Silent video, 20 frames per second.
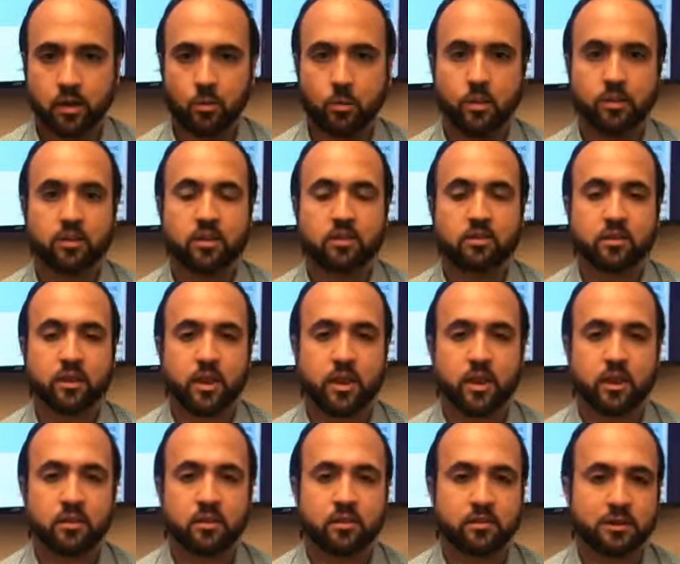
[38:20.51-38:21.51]
And what they
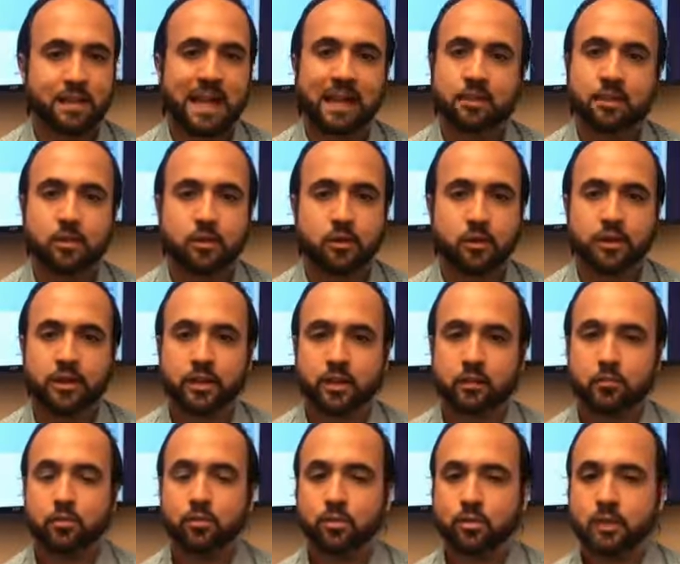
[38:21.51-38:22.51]
say is not that they're going to
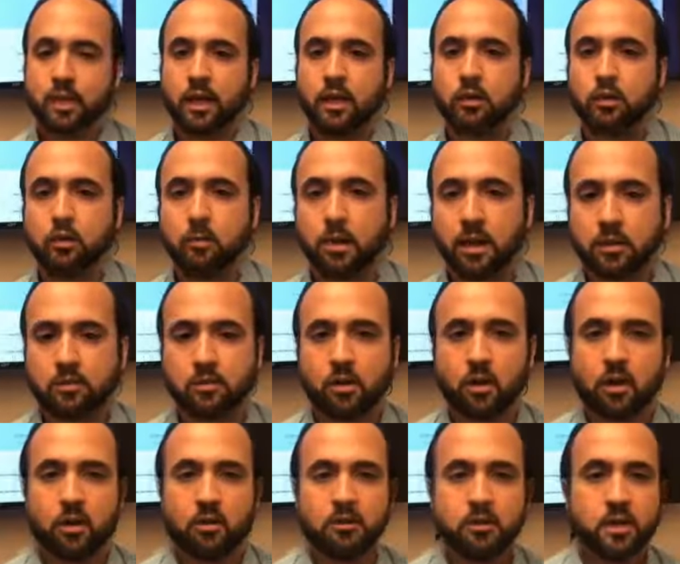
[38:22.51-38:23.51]
give you a dollar amount
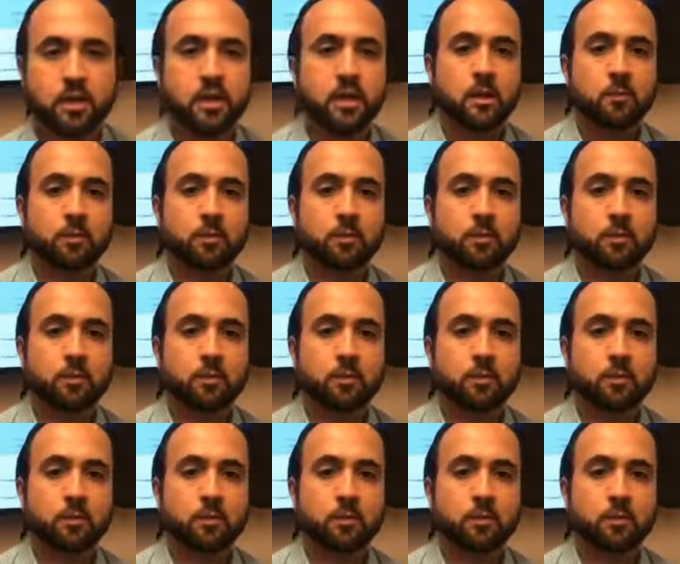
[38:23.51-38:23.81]
off,